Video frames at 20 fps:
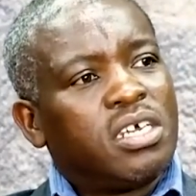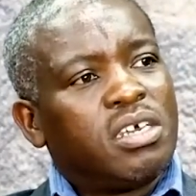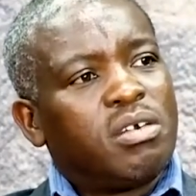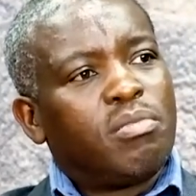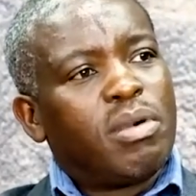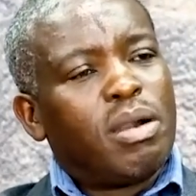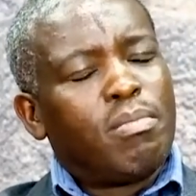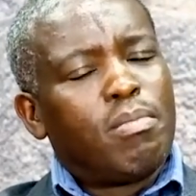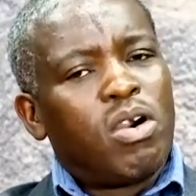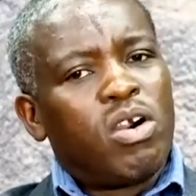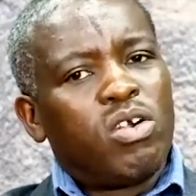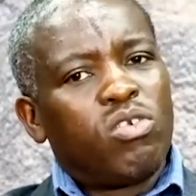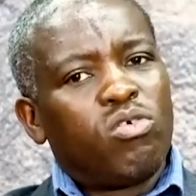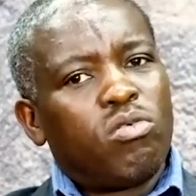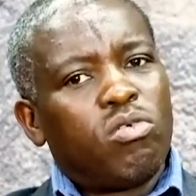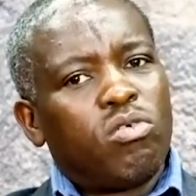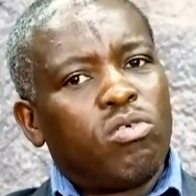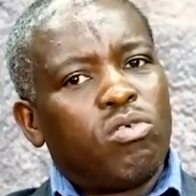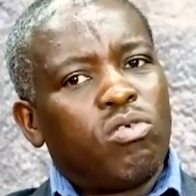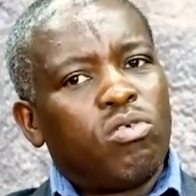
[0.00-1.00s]
Baba
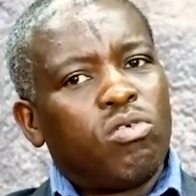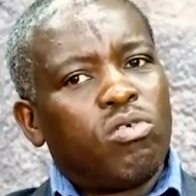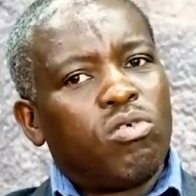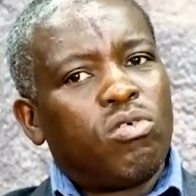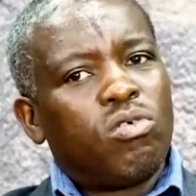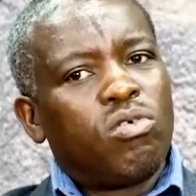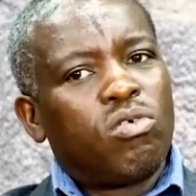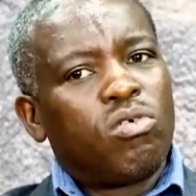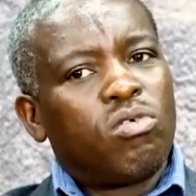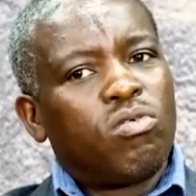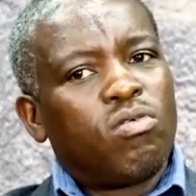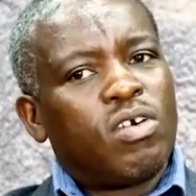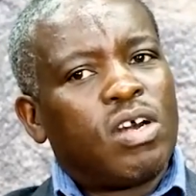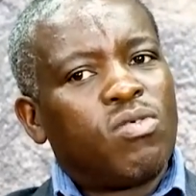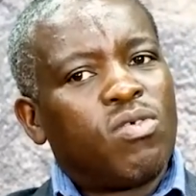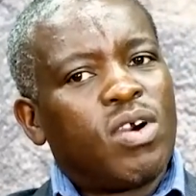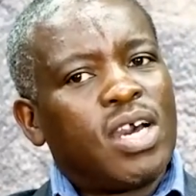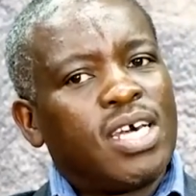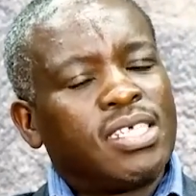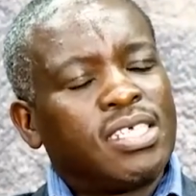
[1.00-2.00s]

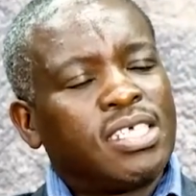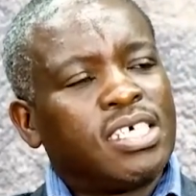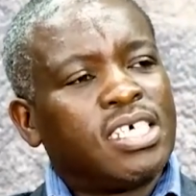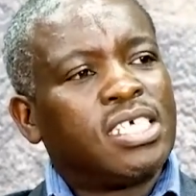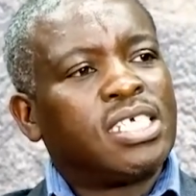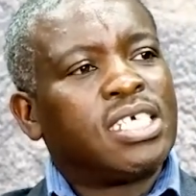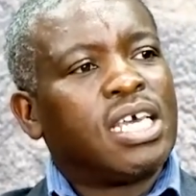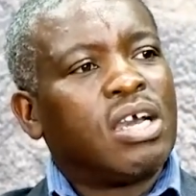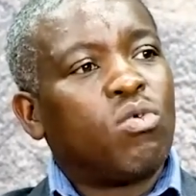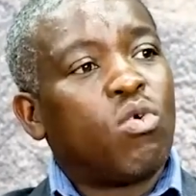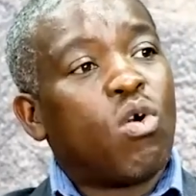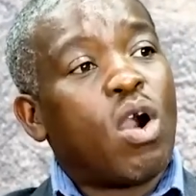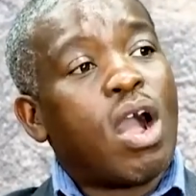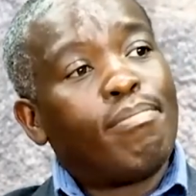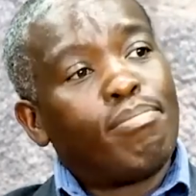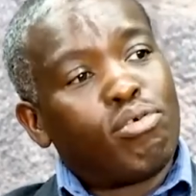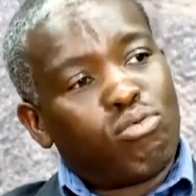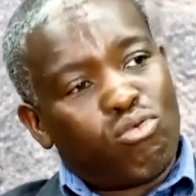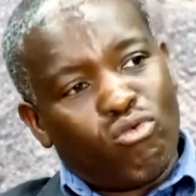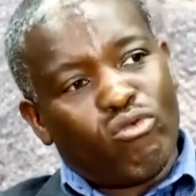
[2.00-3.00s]
wano assessa wa
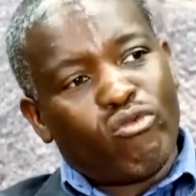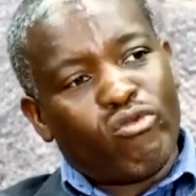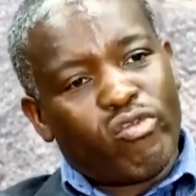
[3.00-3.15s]
approve.